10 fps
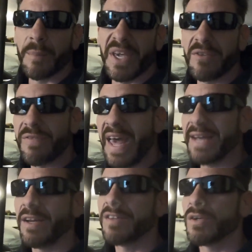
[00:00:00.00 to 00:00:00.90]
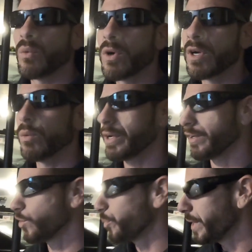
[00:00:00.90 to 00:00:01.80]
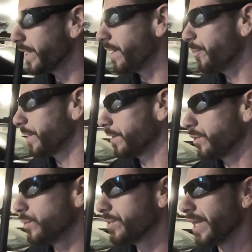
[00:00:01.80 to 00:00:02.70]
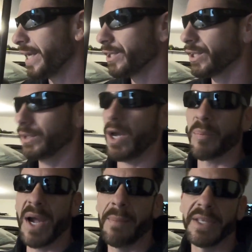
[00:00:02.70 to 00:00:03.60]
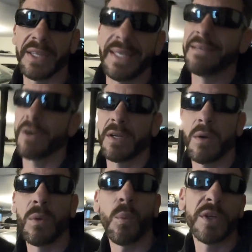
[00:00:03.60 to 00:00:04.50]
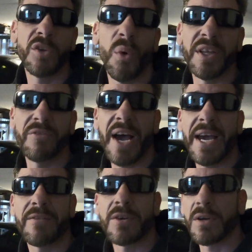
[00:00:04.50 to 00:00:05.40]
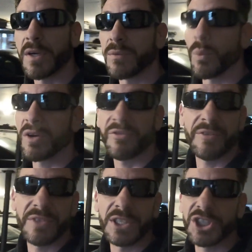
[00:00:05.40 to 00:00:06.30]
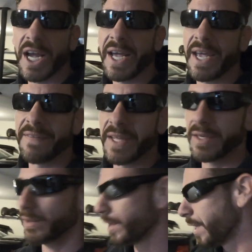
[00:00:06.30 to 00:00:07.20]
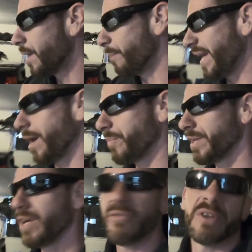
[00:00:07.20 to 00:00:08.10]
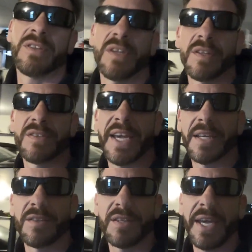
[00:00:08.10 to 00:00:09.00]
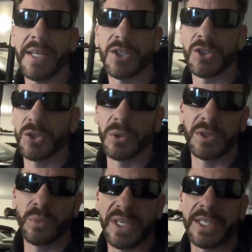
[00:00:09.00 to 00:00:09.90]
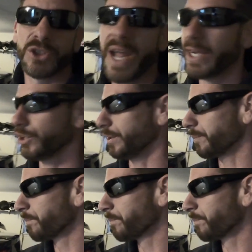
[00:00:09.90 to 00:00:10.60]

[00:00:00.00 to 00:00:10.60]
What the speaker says: If that doesn't work, we're going to split it up into 2 stages. I'll probably leave on a 125 or a 150 shot, and then make up the difference in the second stage as soon as we get traction.